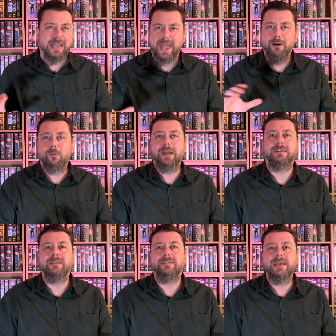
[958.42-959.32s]
can't wait
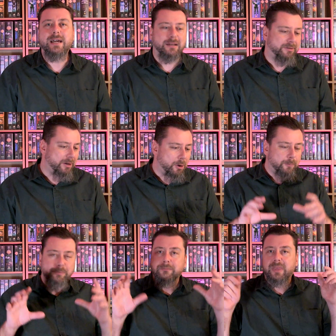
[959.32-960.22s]
to see it.
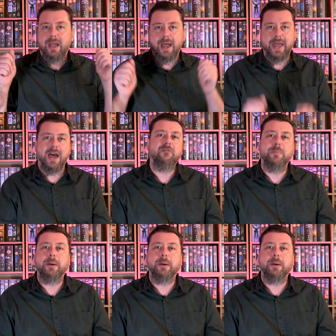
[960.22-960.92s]
So I have